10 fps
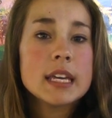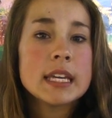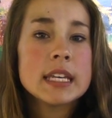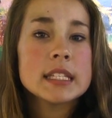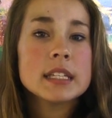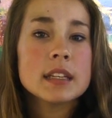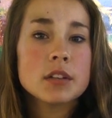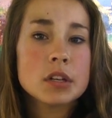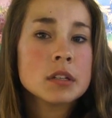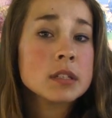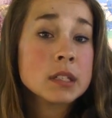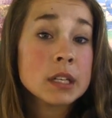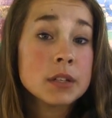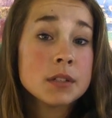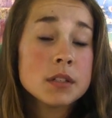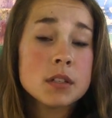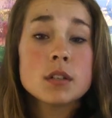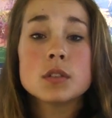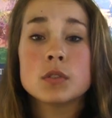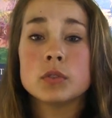easily learned skills,
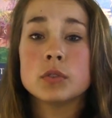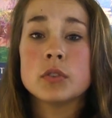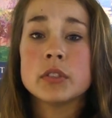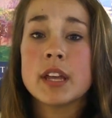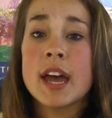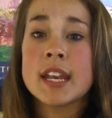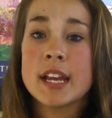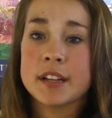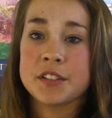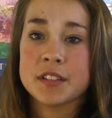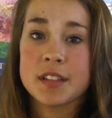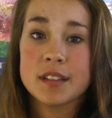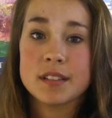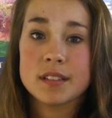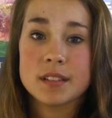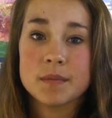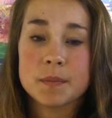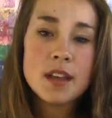tools, and exercises.